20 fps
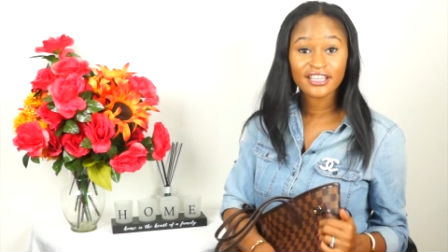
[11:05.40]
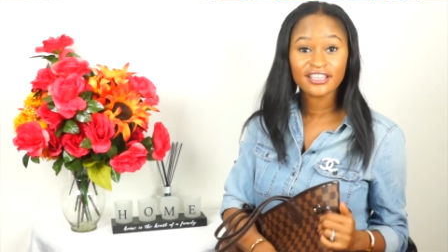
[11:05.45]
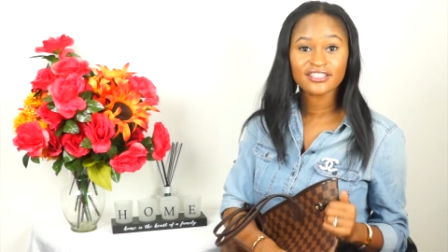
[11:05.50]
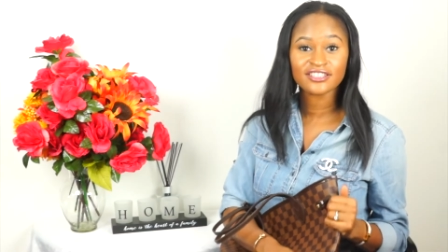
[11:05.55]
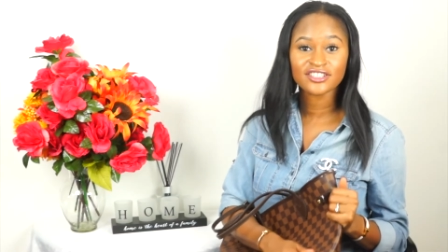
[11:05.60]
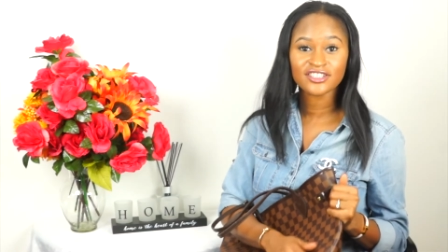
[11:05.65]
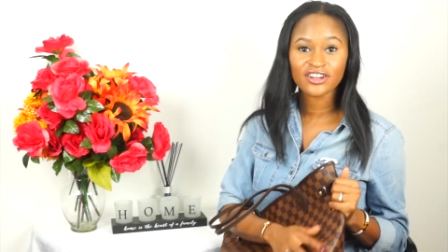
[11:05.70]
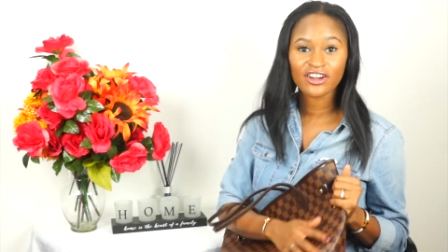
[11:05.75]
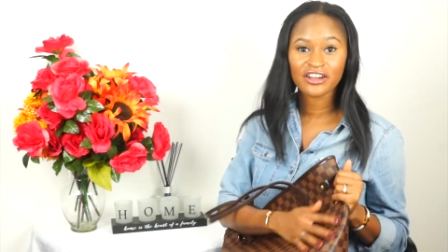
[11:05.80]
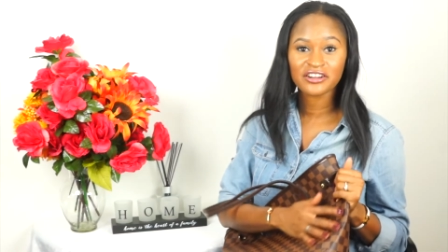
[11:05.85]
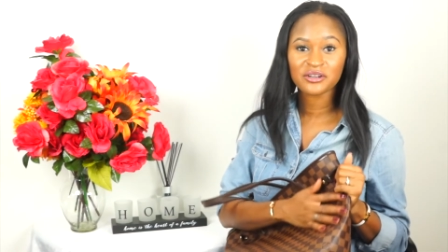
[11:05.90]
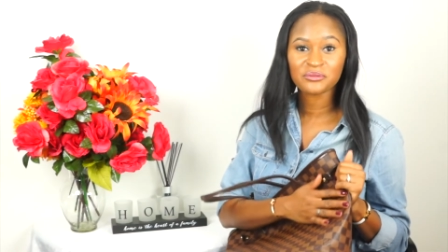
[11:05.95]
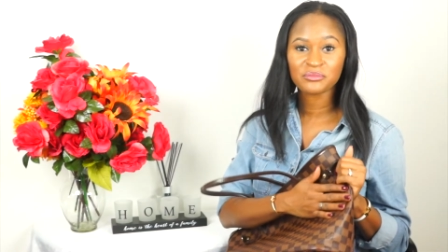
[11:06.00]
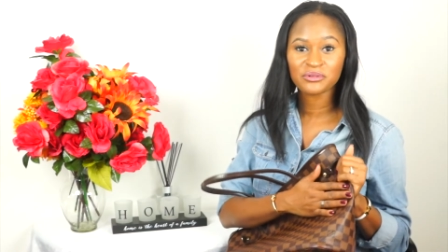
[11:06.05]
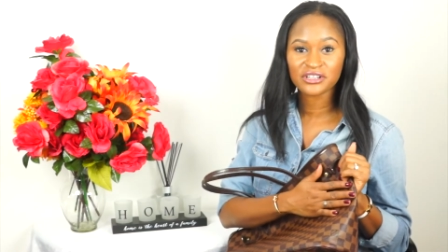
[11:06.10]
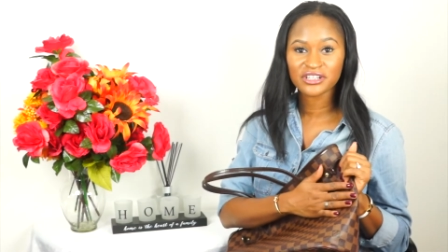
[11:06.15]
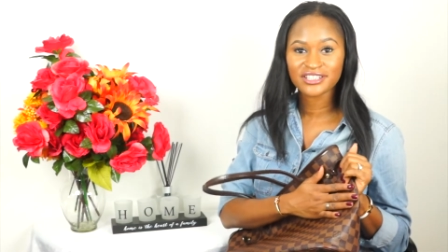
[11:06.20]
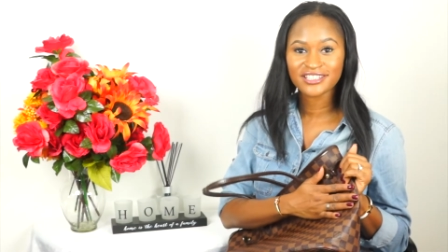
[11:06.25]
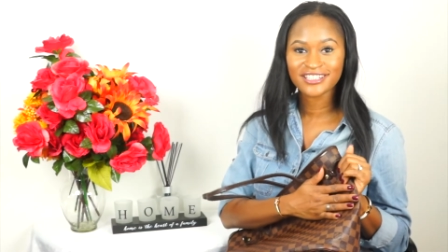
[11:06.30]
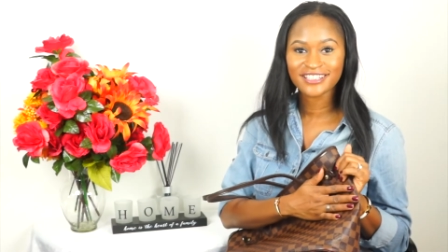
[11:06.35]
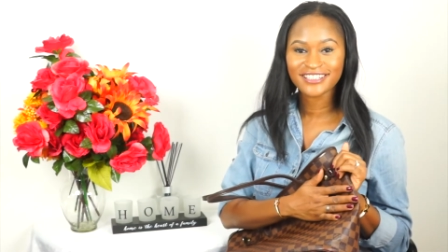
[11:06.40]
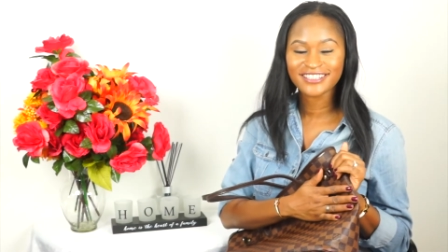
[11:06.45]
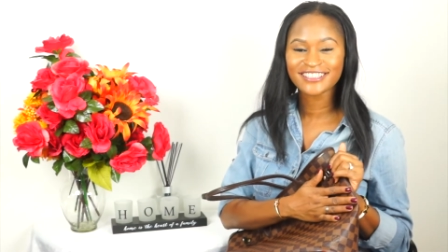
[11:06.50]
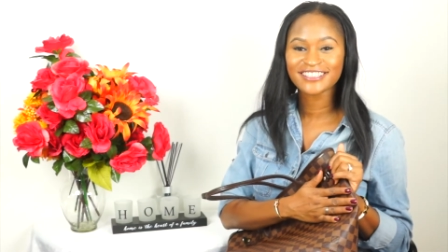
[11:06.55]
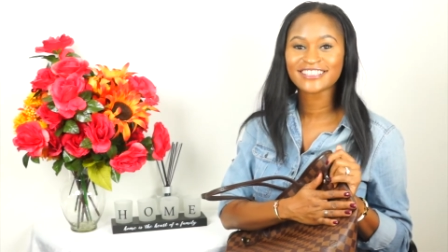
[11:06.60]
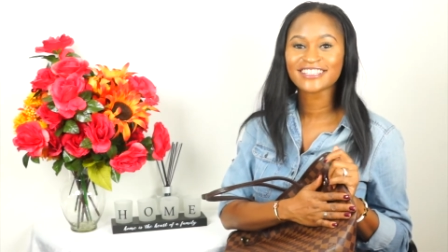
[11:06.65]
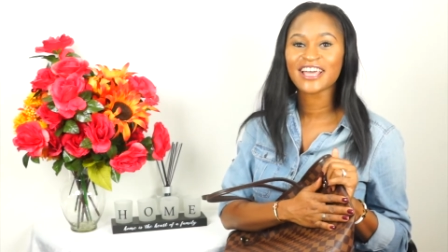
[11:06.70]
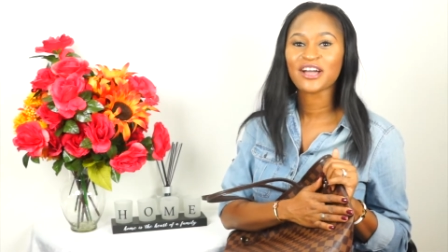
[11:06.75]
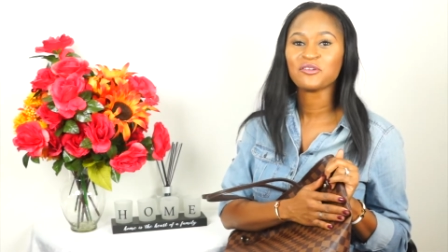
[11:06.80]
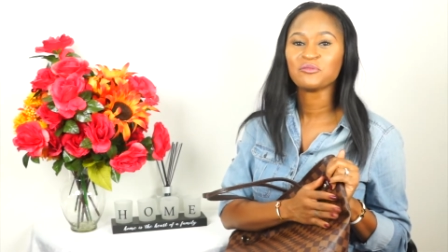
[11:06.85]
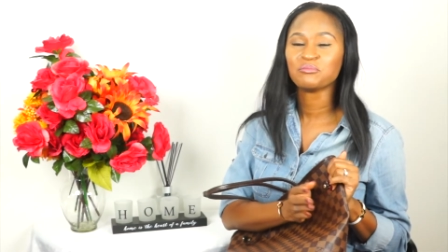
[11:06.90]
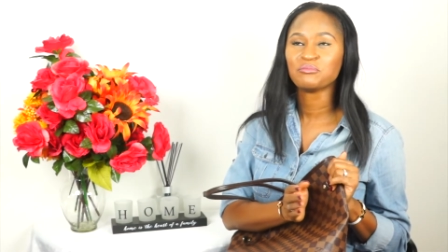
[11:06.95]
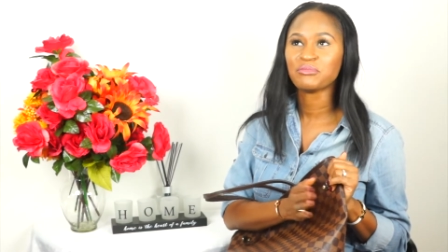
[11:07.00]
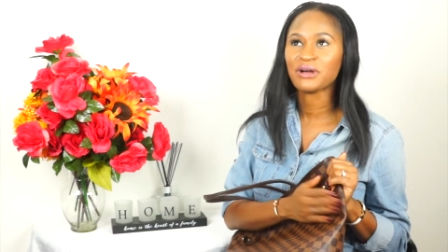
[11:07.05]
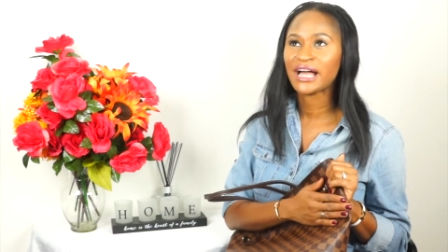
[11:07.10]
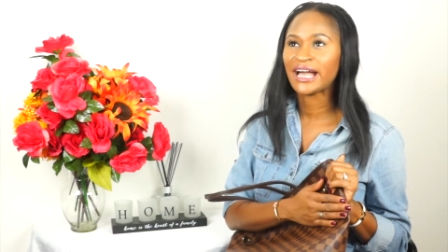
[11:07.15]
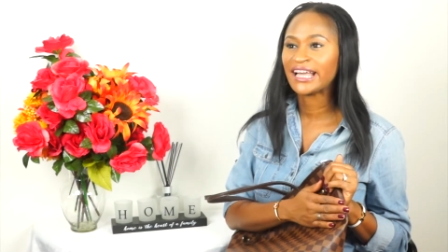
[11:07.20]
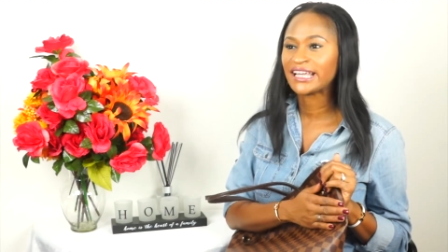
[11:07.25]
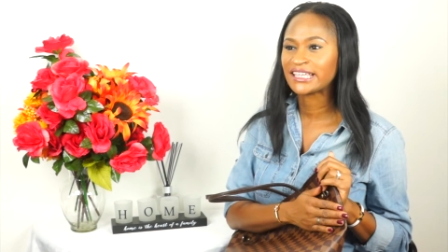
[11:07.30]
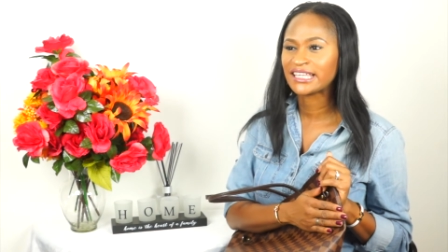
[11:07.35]
a starter purchase
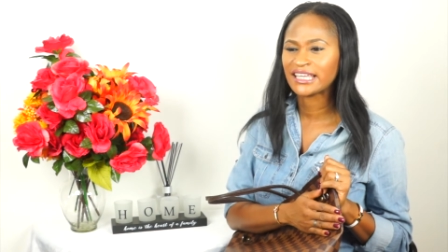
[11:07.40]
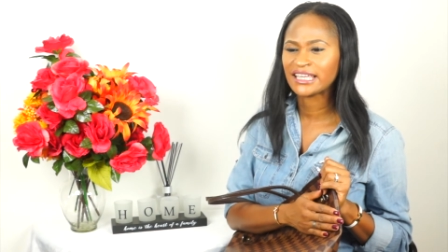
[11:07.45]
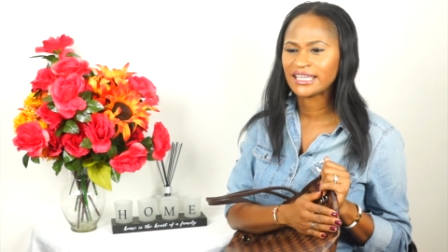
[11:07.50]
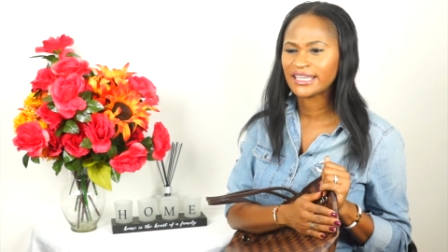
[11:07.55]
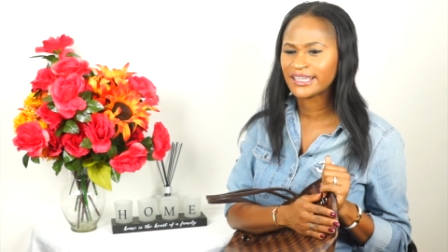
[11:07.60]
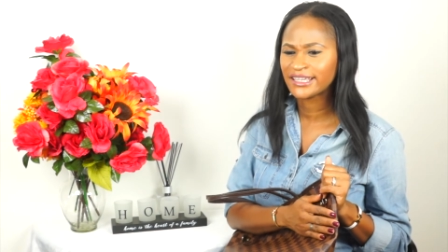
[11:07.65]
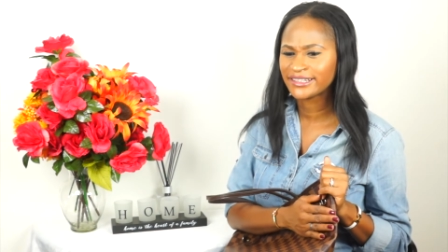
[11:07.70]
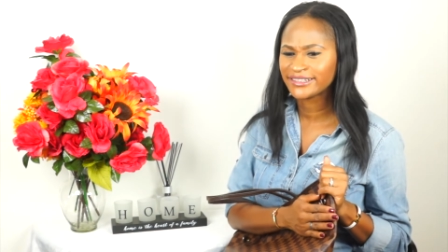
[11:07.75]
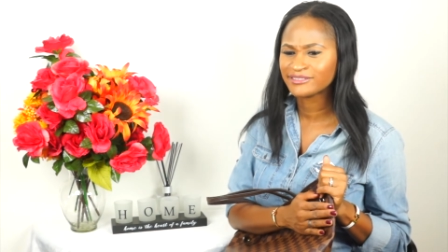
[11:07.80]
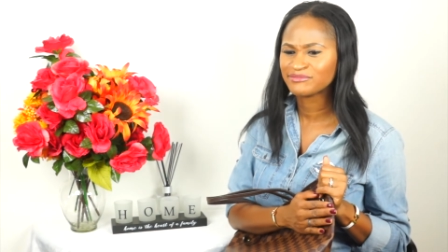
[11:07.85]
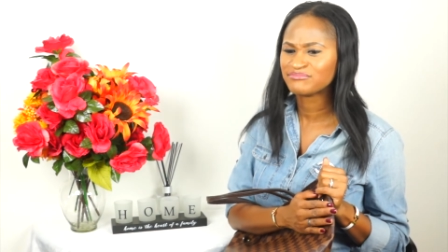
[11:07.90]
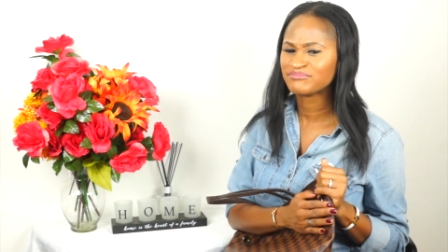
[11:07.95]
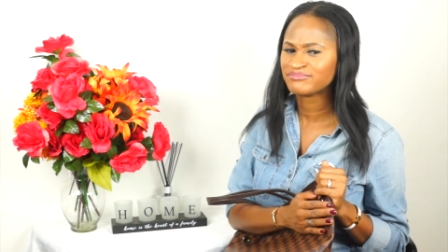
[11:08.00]
back in